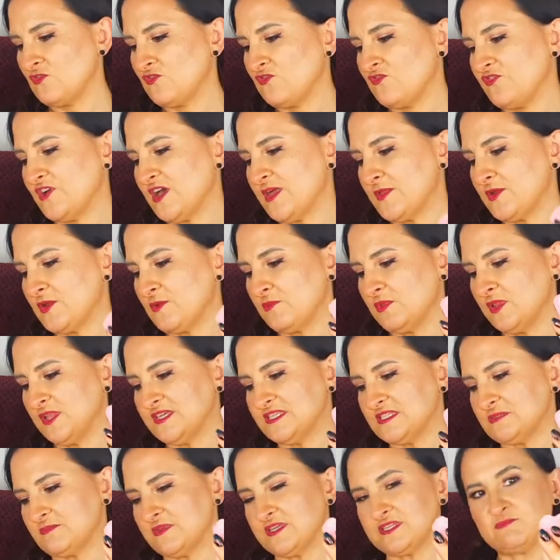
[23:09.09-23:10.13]
Father
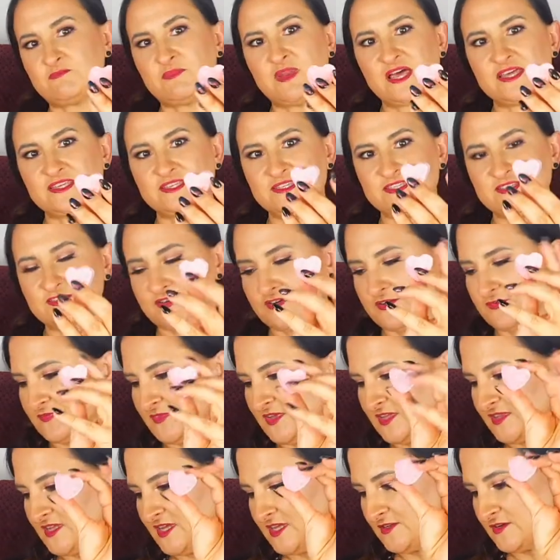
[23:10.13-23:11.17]
Blissmas Blaster,
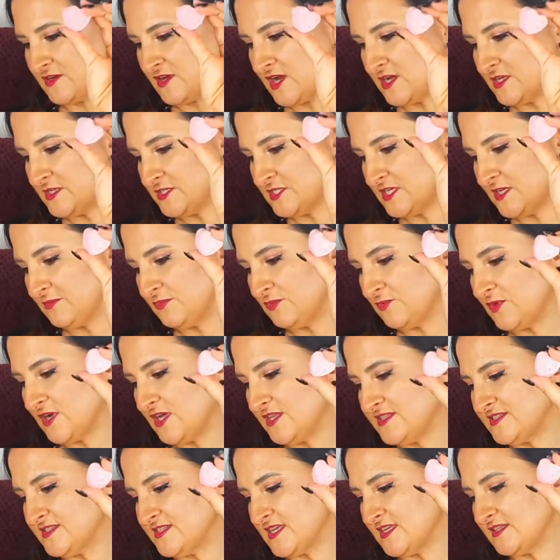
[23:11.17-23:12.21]
another heart-shaped one.
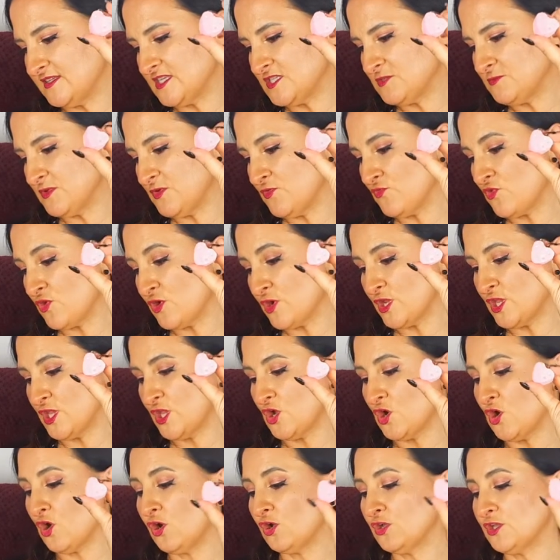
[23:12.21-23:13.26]
Santa's been working
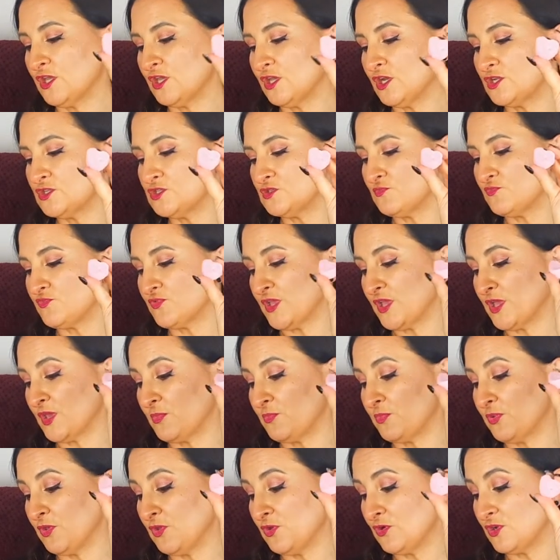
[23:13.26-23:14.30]
all year to bring
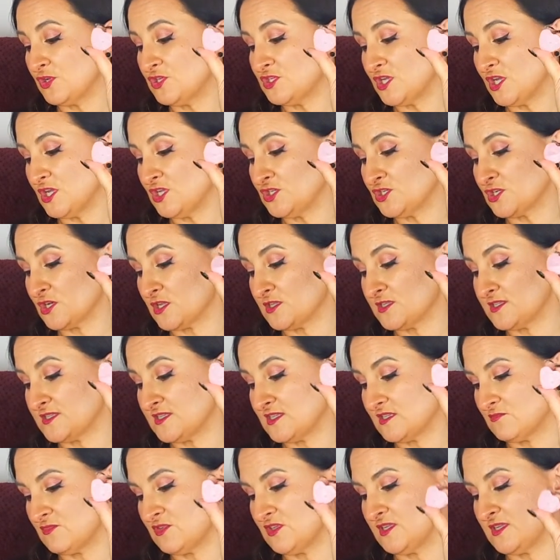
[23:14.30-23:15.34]
pure ginger and
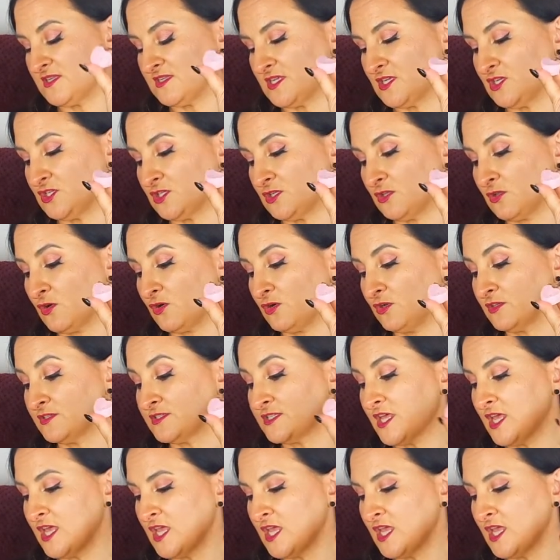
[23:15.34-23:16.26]
cinnamon essential oils